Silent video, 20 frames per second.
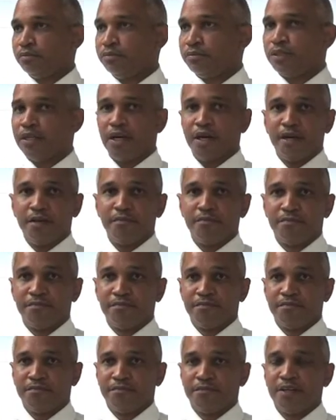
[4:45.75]
Okay?
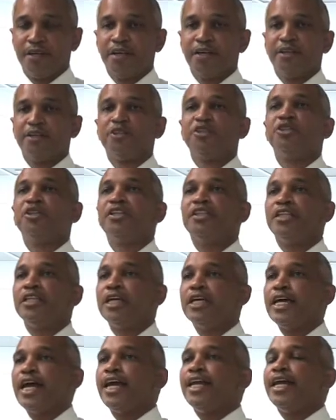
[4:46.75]

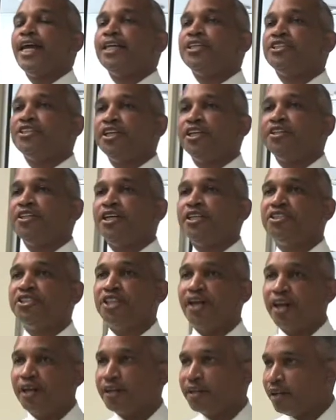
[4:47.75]
And they sent a
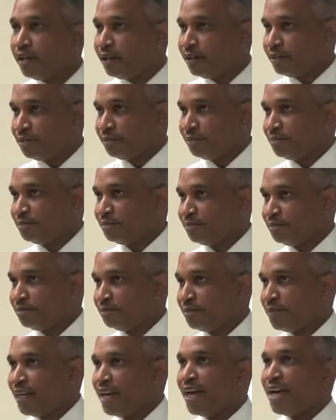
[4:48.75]
check in,
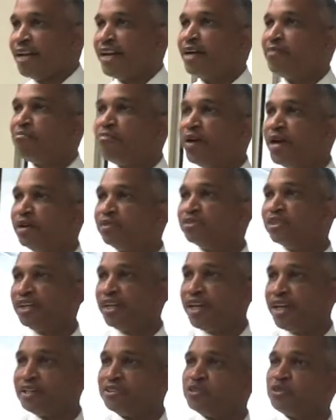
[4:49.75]
and it mailed it
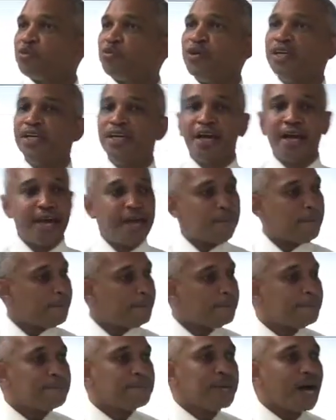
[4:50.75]
in. So we got
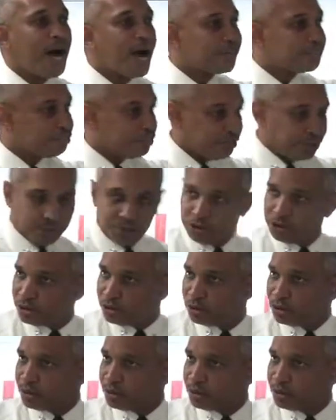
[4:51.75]
boxes